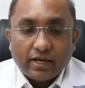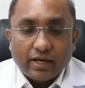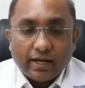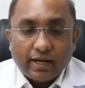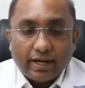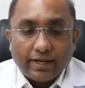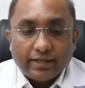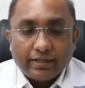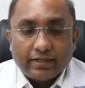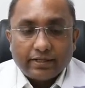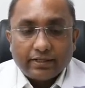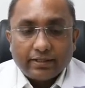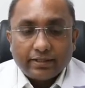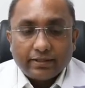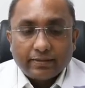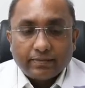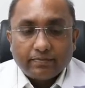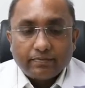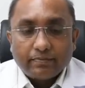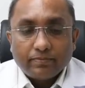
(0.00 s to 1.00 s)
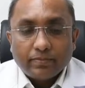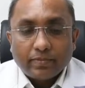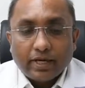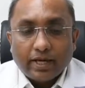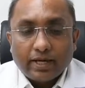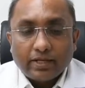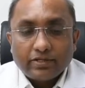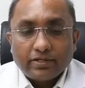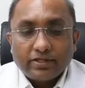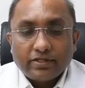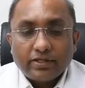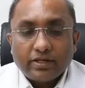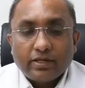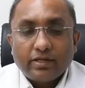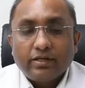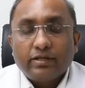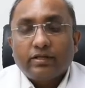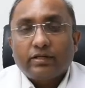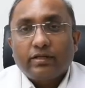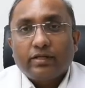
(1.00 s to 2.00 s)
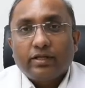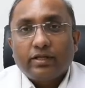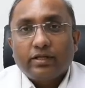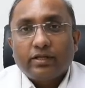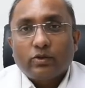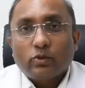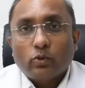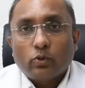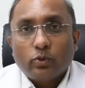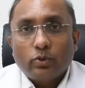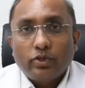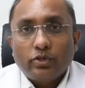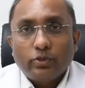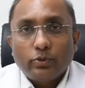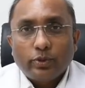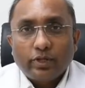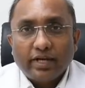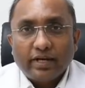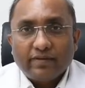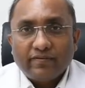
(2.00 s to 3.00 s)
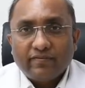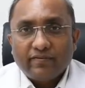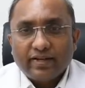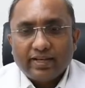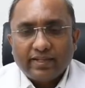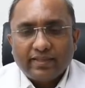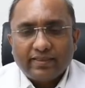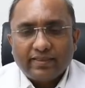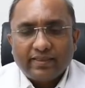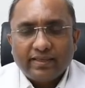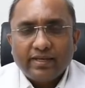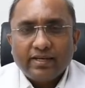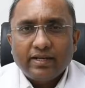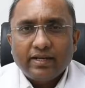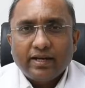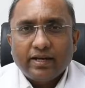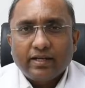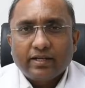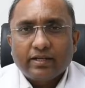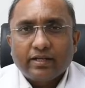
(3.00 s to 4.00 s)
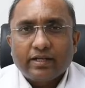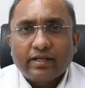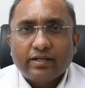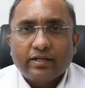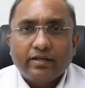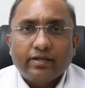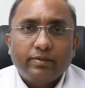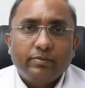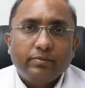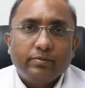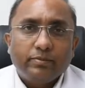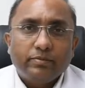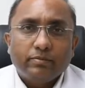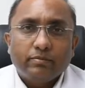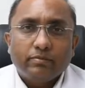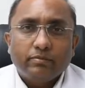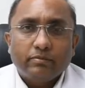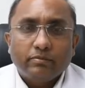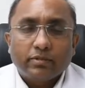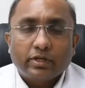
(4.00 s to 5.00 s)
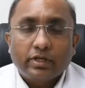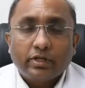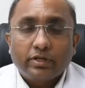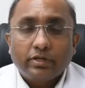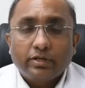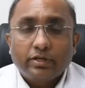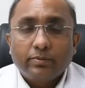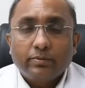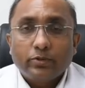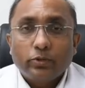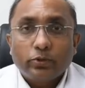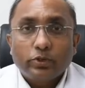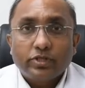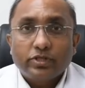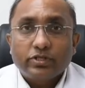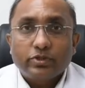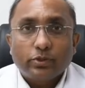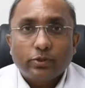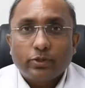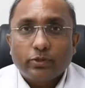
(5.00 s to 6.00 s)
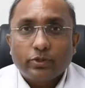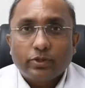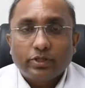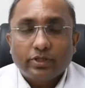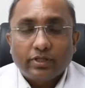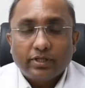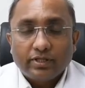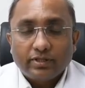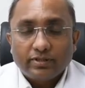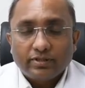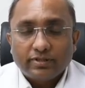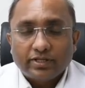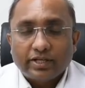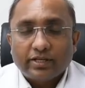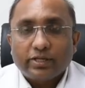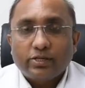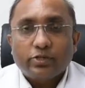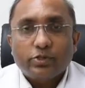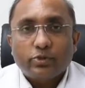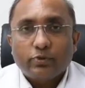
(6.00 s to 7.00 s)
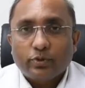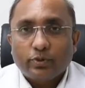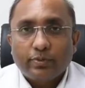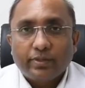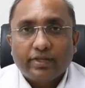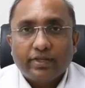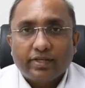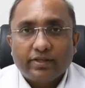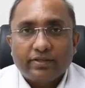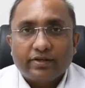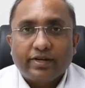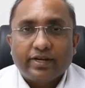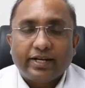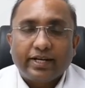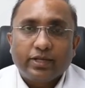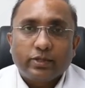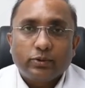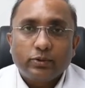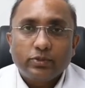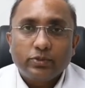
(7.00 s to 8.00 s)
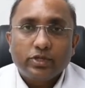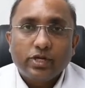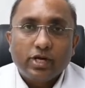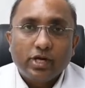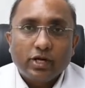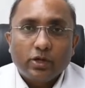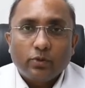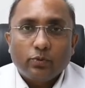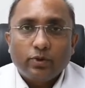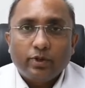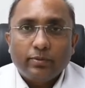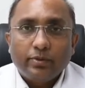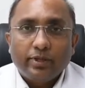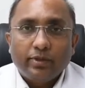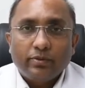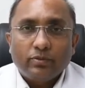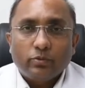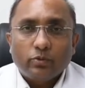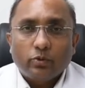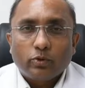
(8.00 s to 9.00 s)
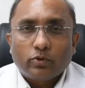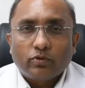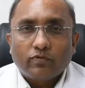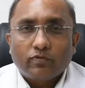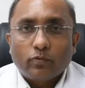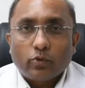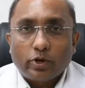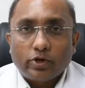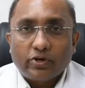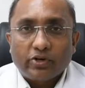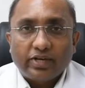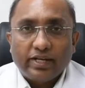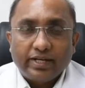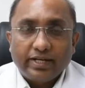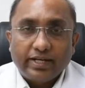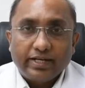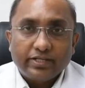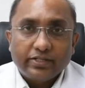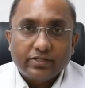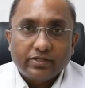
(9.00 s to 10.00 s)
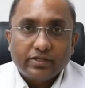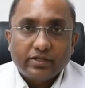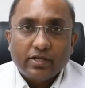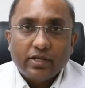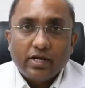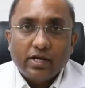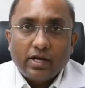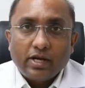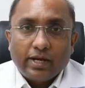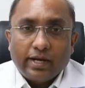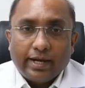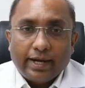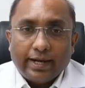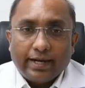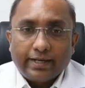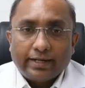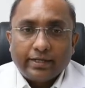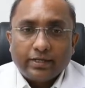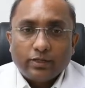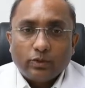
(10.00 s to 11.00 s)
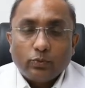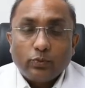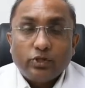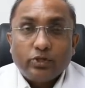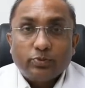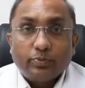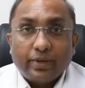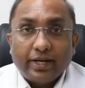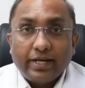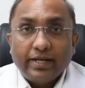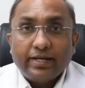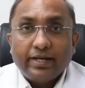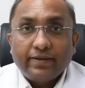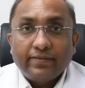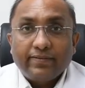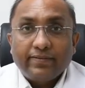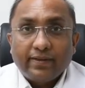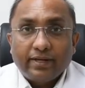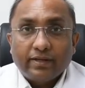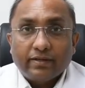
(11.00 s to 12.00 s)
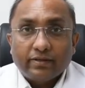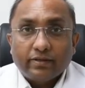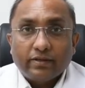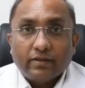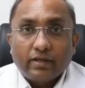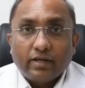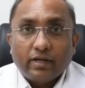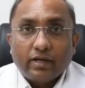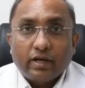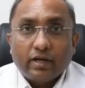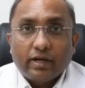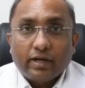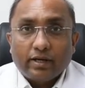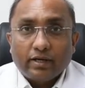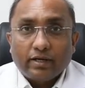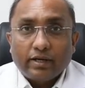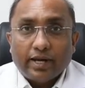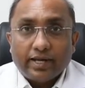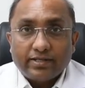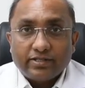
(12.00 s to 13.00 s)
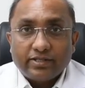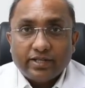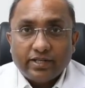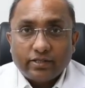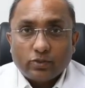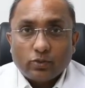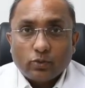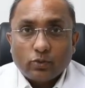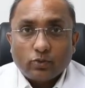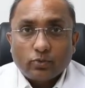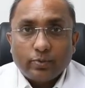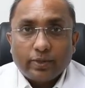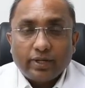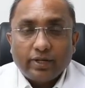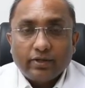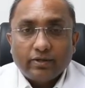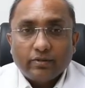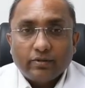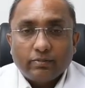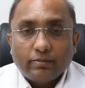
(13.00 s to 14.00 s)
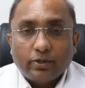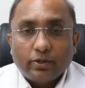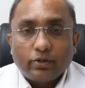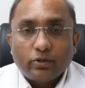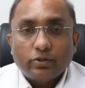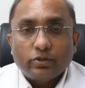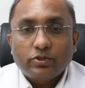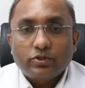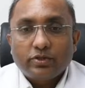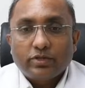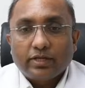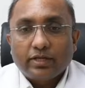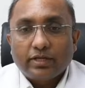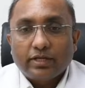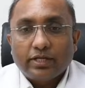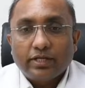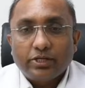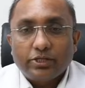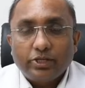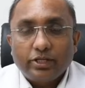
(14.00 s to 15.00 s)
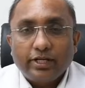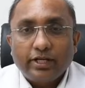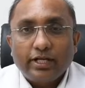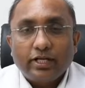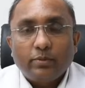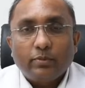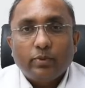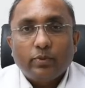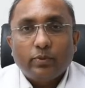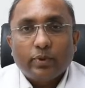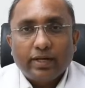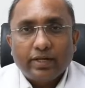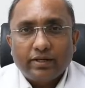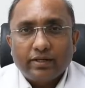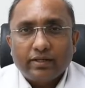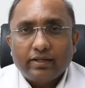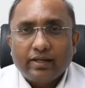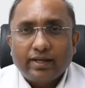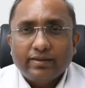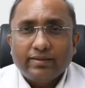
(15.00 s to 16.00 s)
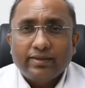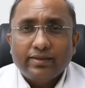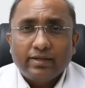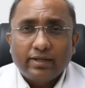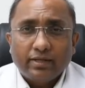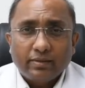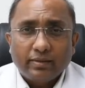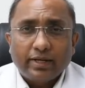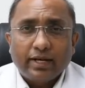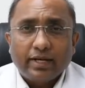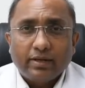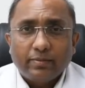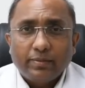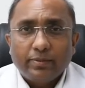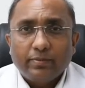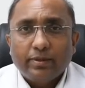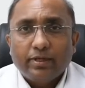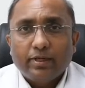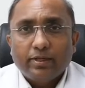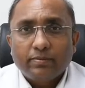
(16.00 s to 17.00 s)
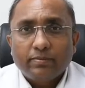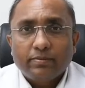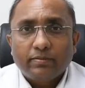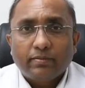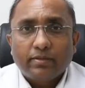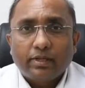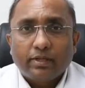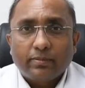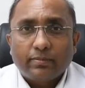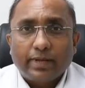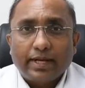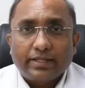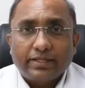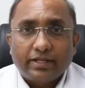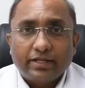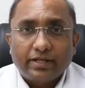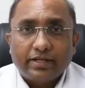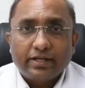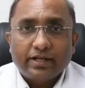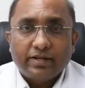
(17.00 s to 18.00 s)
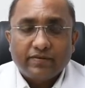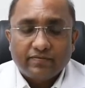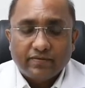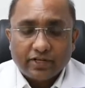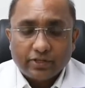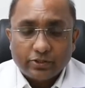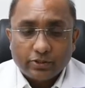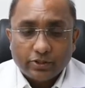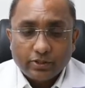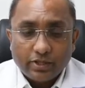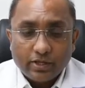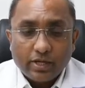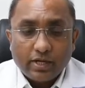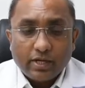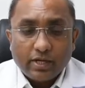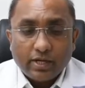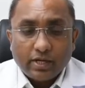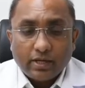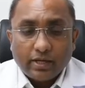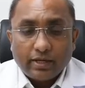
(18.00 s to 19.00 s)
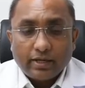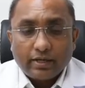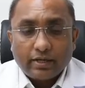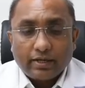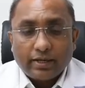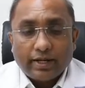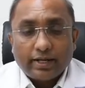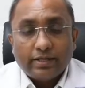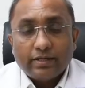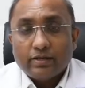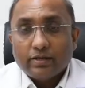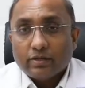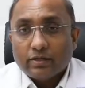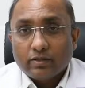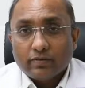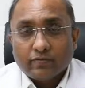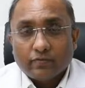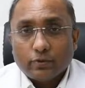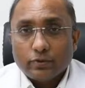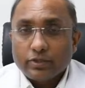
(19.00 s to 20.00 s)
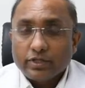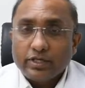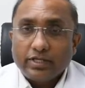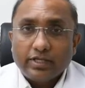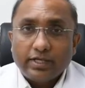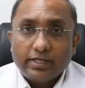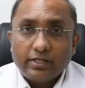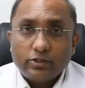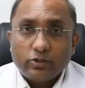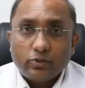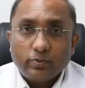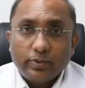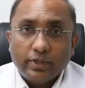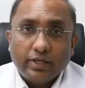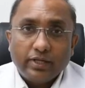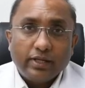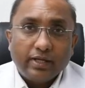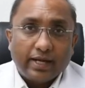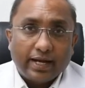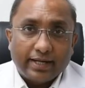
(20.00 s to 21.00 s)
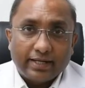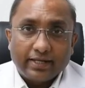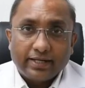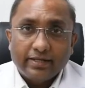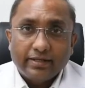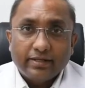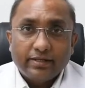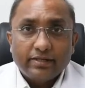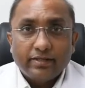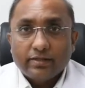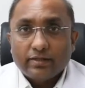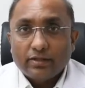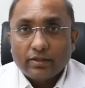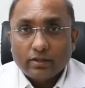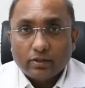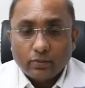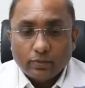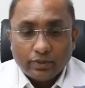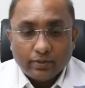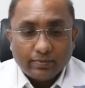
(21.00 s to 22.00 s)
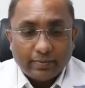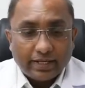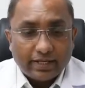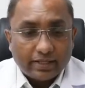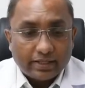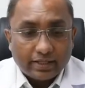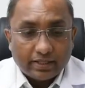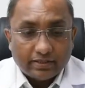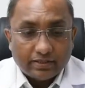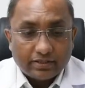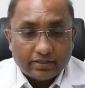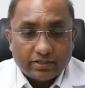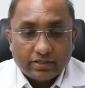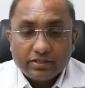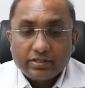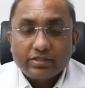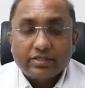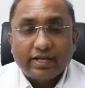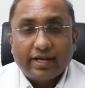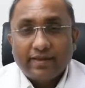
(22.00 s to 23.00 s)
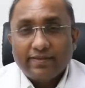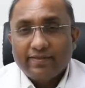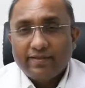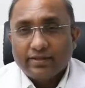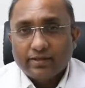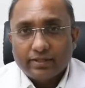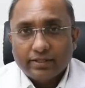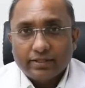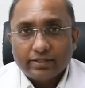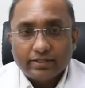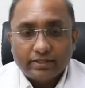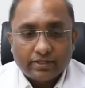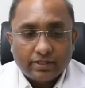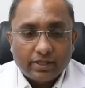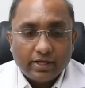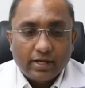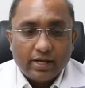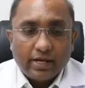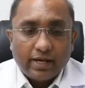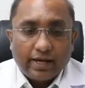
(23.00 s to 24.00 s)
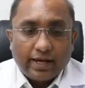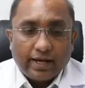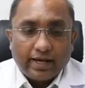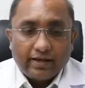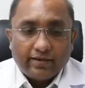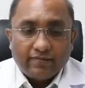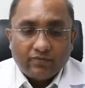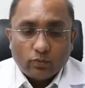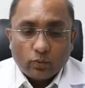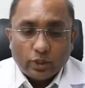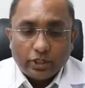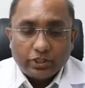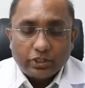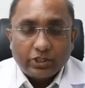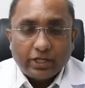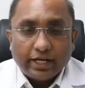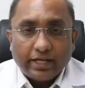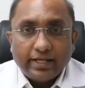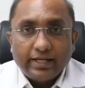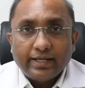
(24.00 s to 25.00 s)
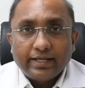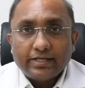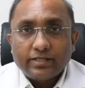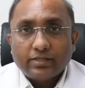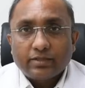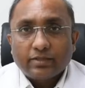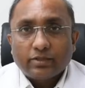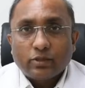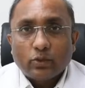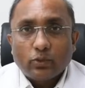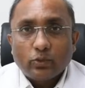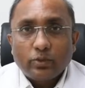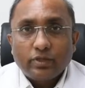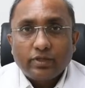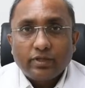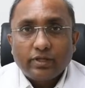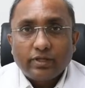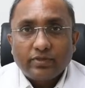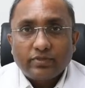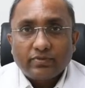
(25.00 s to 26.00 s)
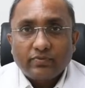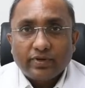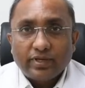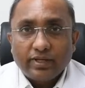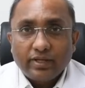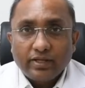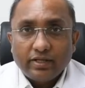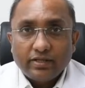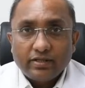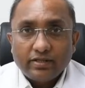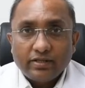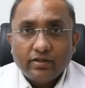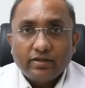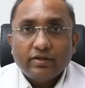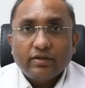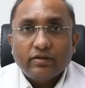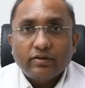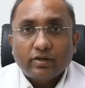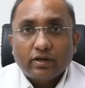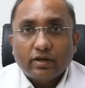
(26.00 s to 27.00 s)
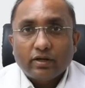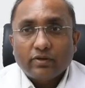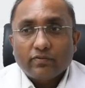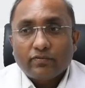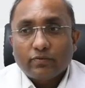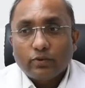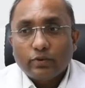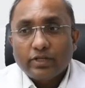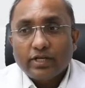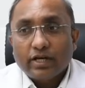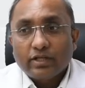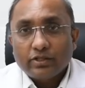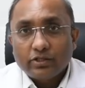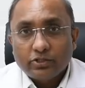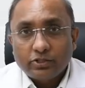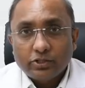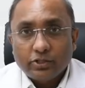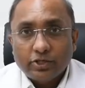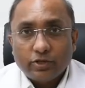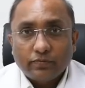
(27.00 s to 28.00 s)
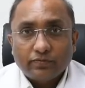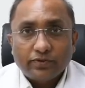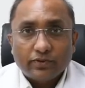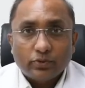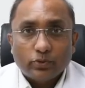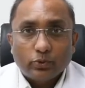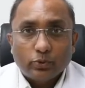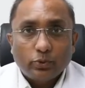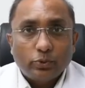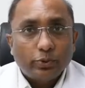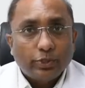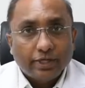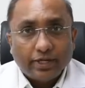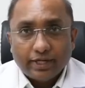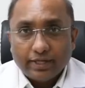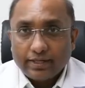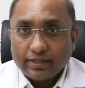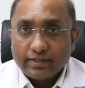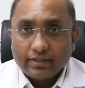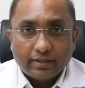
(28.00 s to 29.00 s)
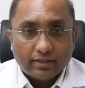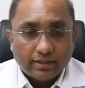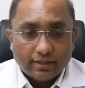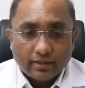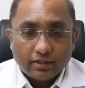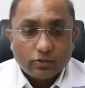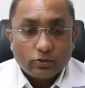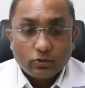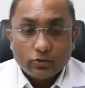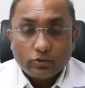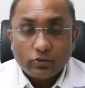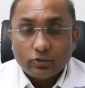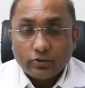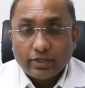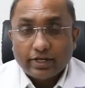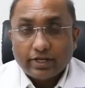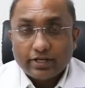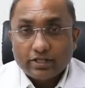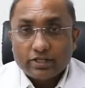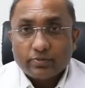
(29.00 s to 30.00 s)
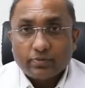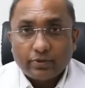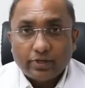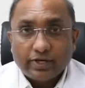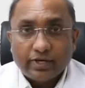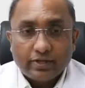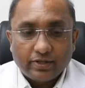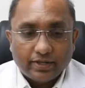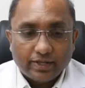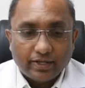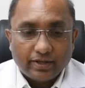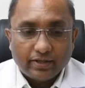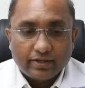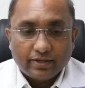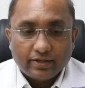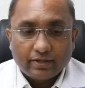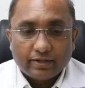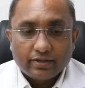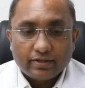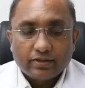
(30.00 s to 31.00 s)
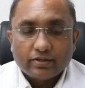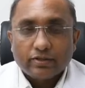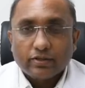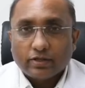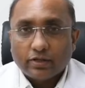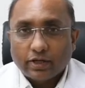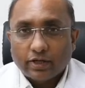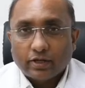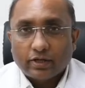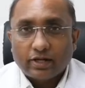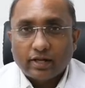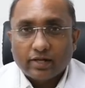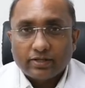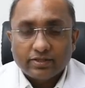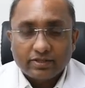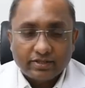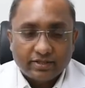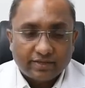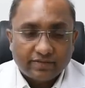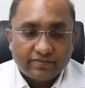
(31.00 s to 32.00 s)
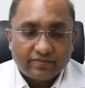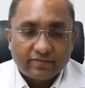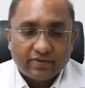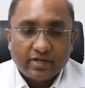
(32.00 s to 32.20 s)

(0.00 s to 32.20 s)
And as I said, in the cold you will have like thin and clear mucus secretions will be there. The running nose will be more of watery in nature, and which might get thicker as days goes by, because initially it will be viral and then it can become bacterial infection, and of course it needs to be attended with medical assistance at the earliest. And if one child gets cold, it is very easy for the other children of the school to get it spread in their class itself.